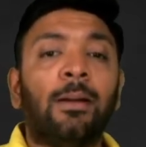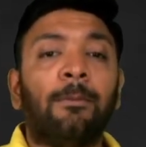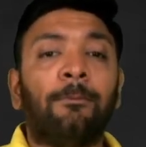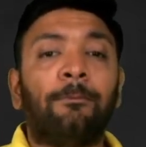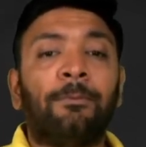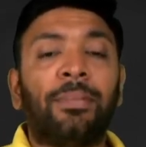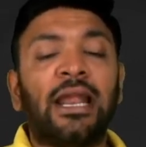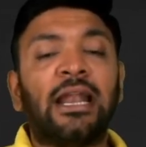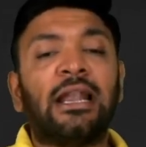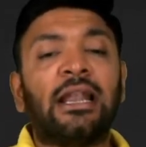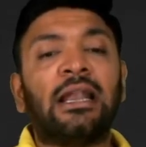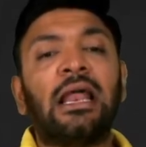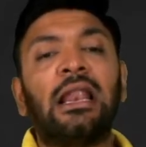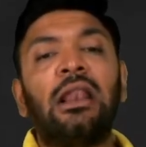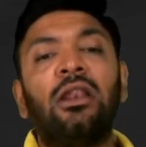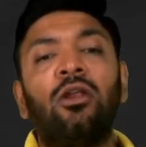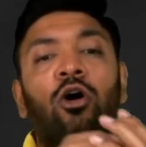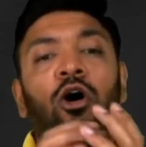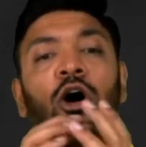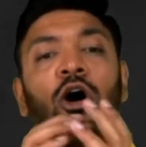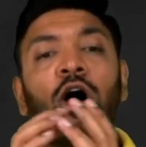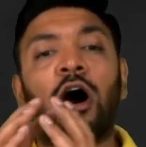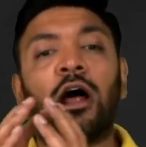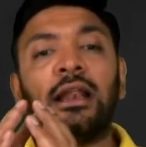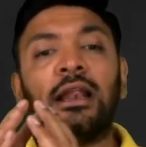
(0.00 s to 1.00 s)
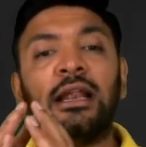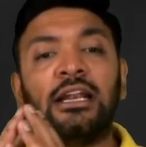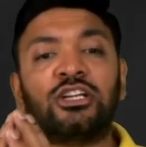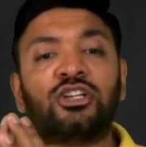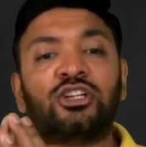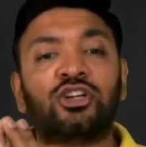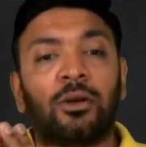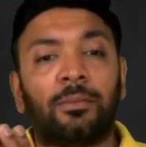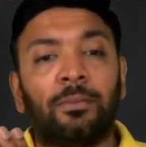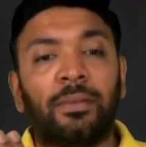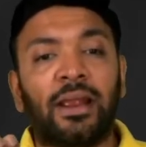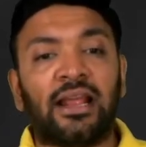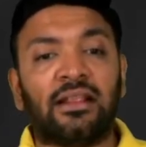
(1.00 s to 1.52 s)
P&L or it
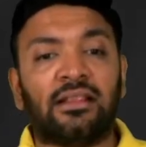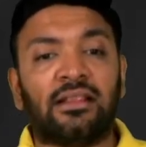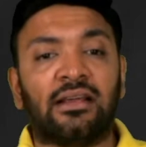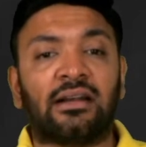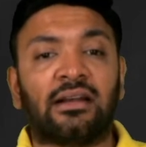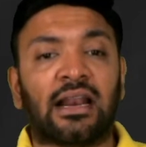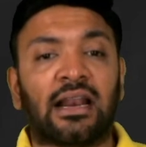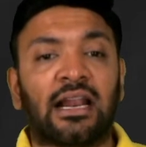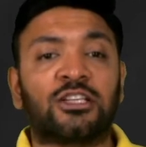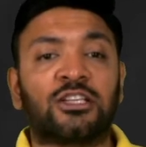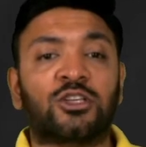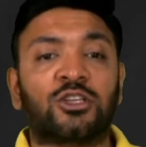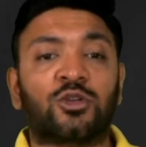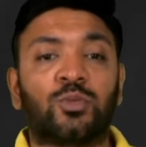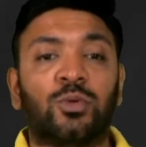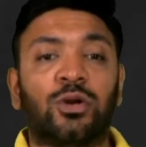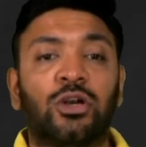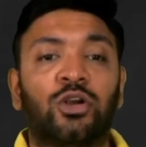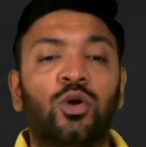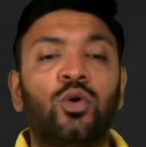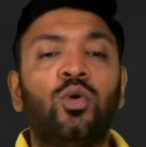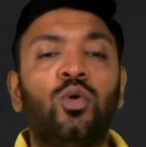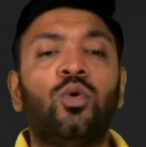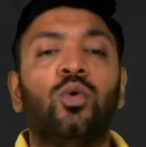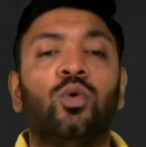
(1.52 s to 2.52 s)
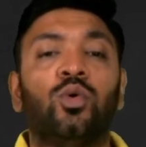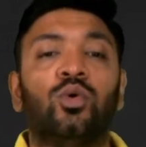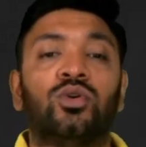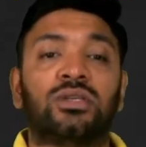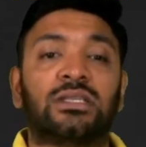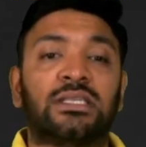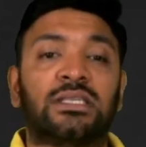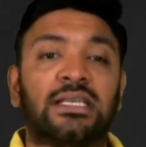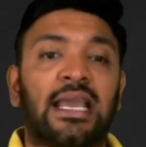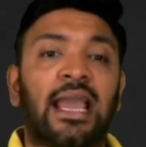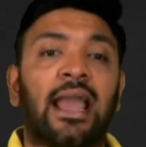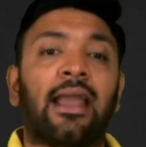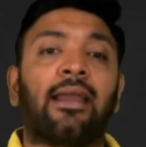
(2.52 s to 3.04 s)
should be either transferred to
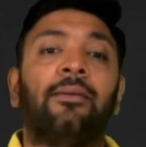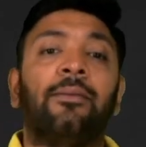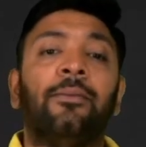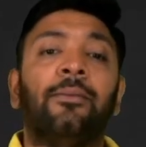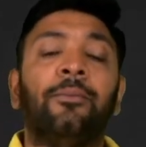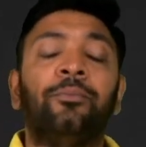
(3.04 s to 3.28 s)
OCI.